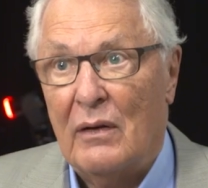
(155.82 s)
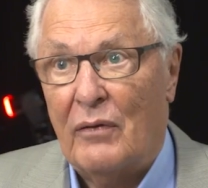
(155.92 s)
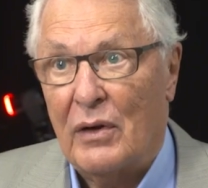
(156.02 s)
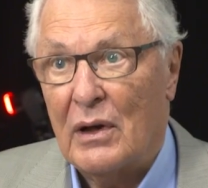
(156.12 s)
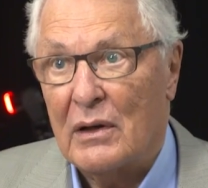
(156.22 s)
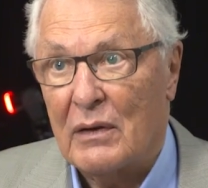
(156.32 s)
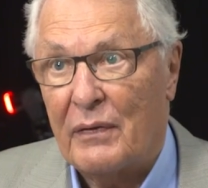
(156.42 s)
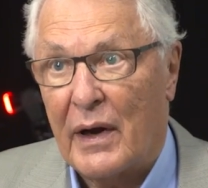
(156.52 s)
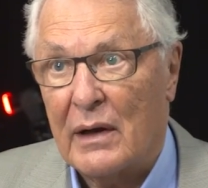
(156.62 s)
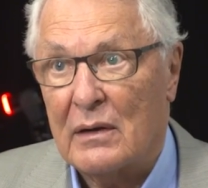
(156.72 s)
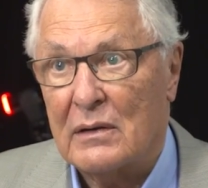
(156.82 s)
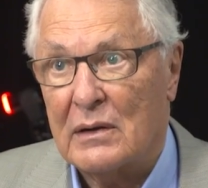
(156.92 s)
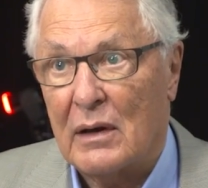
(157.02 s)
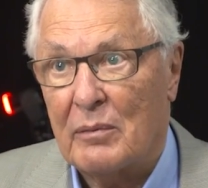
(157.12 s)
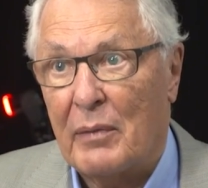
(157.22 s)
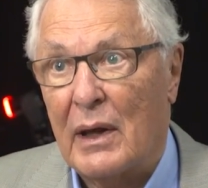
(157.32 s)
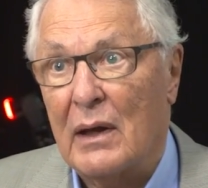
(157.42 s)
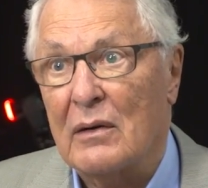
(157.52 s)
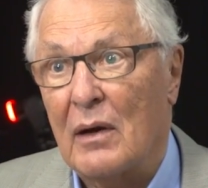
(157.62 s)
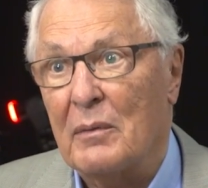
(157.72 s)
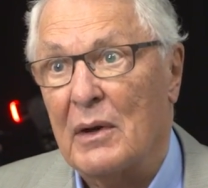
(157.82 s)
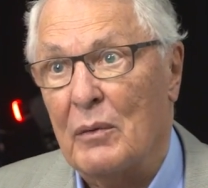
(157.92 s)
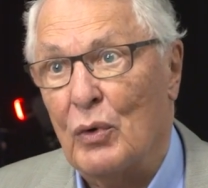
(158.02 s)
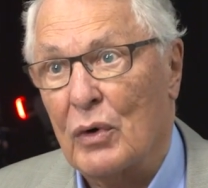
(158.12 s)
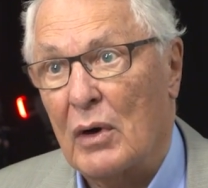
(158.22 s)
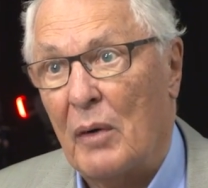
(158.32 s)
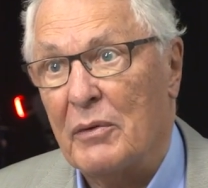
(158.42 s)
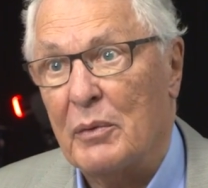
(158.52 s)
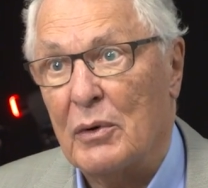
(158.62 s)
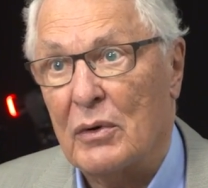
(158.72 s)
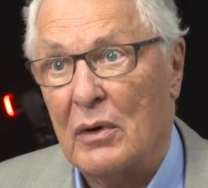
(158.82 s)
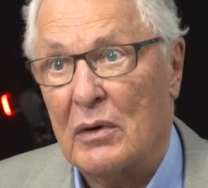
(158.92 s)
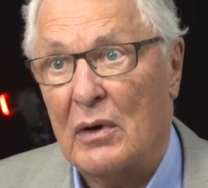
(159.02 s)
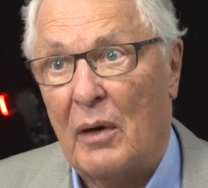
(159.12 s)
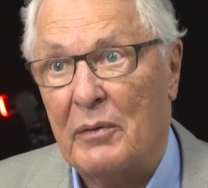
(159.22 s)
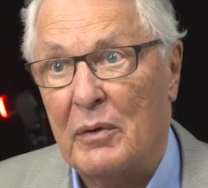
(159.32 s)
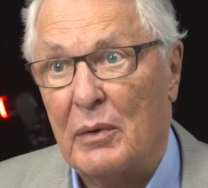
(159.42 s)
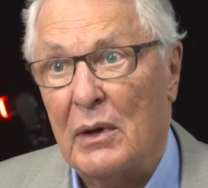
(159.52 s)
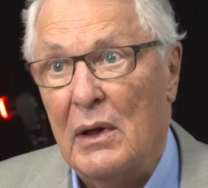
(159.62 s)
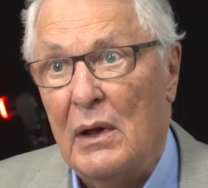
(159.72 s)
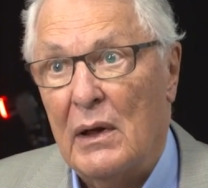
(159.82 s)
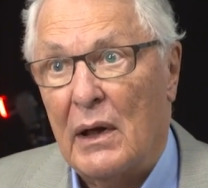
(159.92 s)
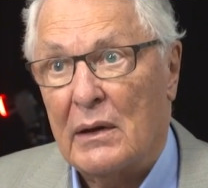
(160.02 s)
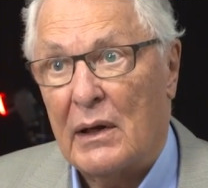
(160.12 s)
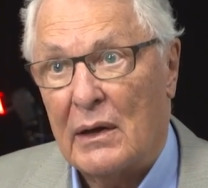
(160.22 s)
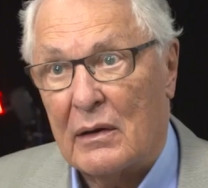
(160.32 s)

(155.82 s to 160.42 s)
what are the factors that make something more comfortable or not comfortable, and that